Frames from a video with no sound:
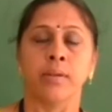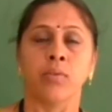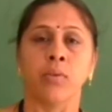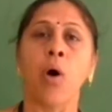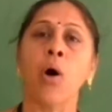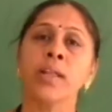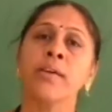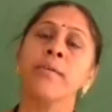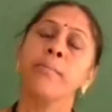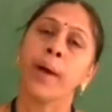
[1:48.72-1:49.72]
or
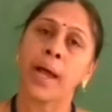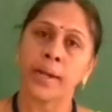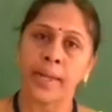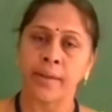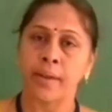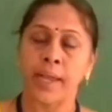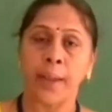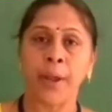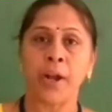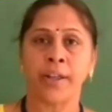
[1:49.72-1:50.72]
the
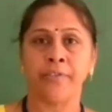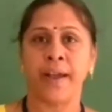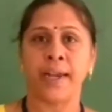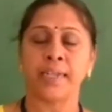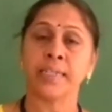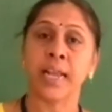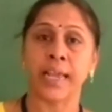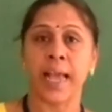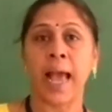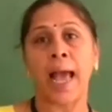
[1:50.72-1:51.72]
abiotic factors
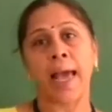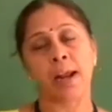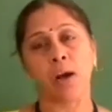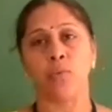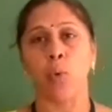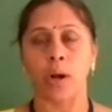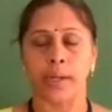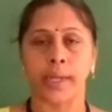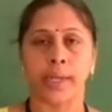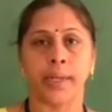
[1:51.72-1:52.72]
like air or
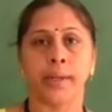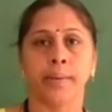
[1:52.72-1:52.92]
water.